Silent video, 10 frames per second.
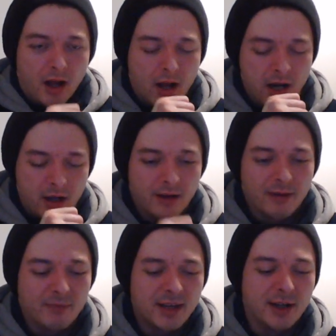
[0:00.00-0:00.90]

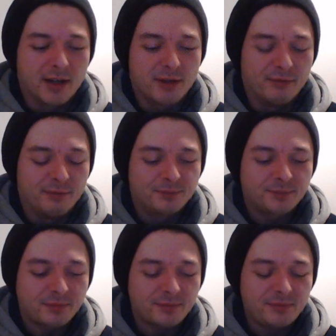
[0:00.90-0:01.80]
sort of
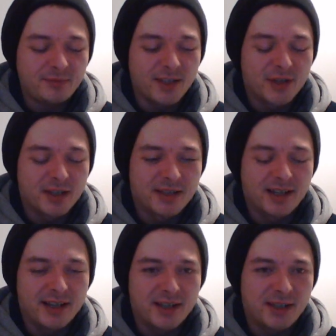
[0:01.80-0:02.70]
just
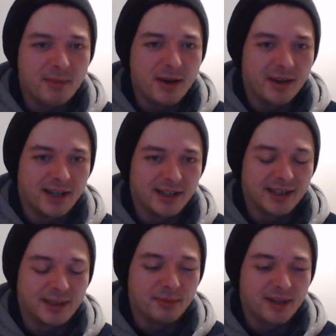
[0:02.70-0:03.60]
smirking a
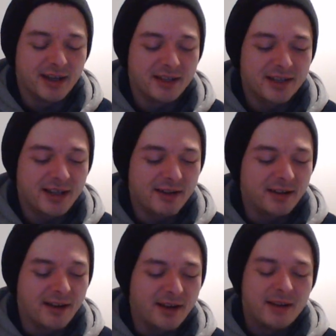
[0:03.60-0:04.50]
little bit and saying
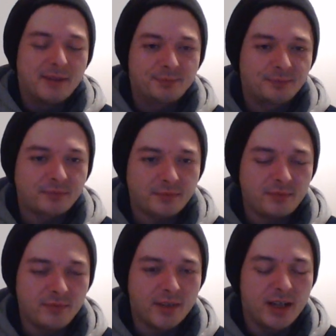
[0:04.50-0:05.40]

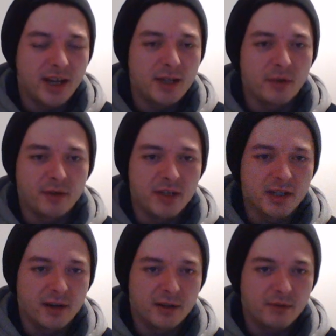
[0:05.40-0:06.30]
he's one of these
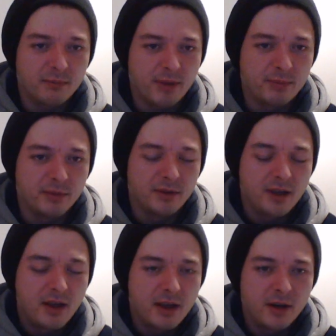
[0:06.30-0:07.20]
people
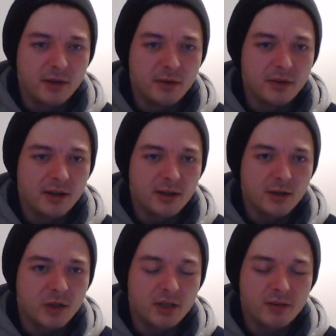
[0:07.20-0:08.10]
who
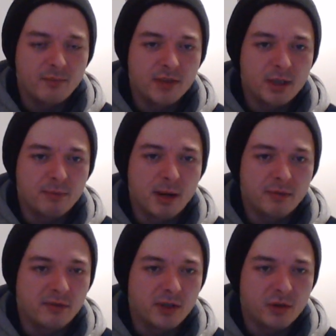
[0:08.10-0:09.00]
just plumps
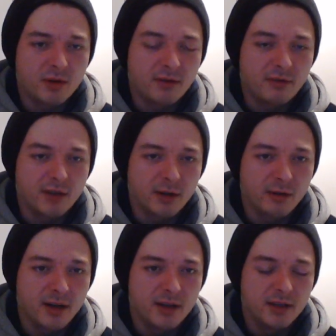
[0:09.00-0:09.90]
for string
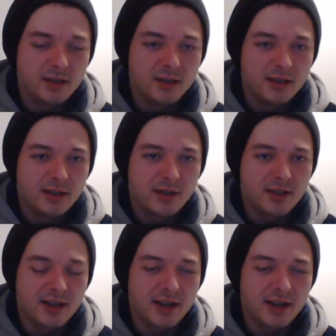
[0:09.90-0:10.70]
theory, because